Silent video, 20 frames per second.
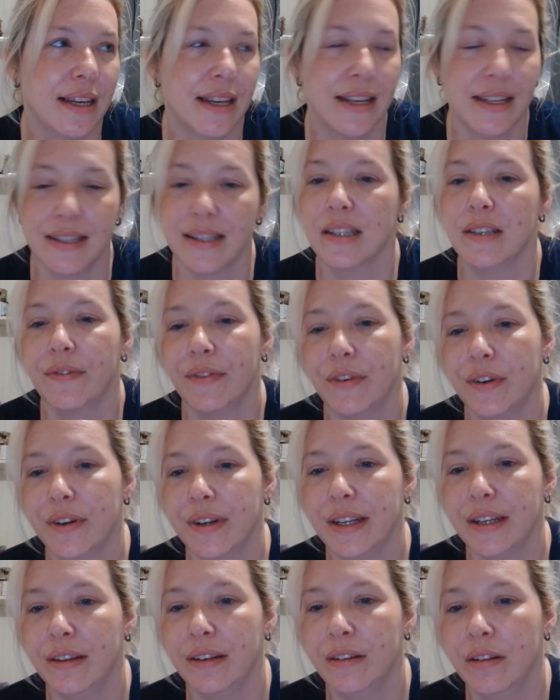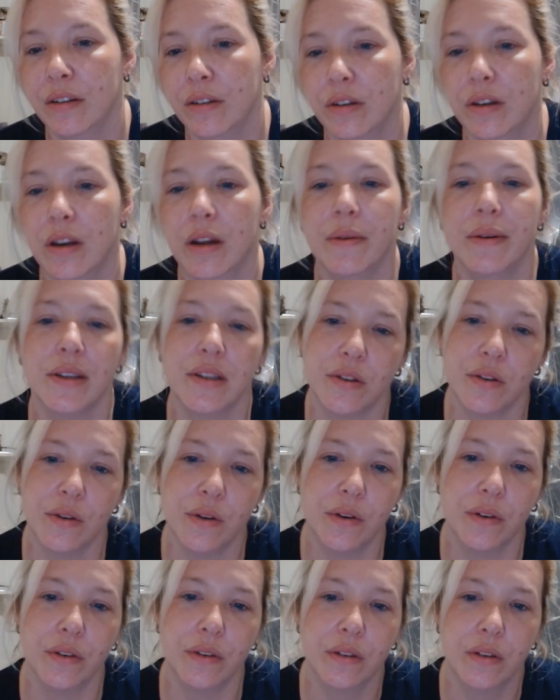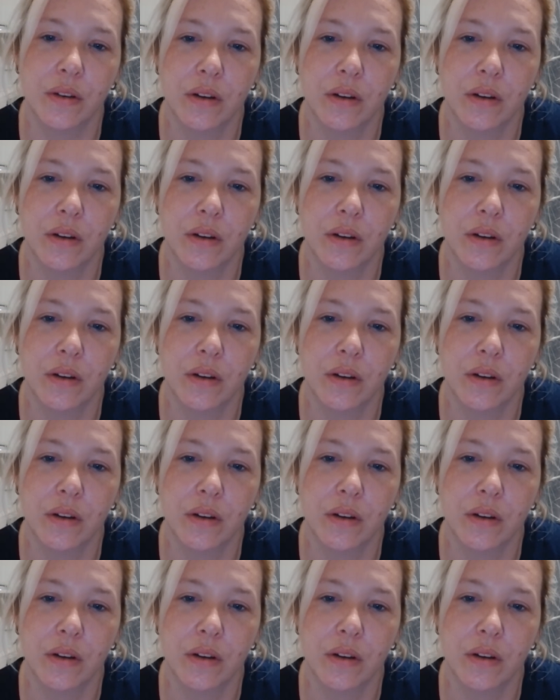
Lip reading: yes, it's fine, no, it's not,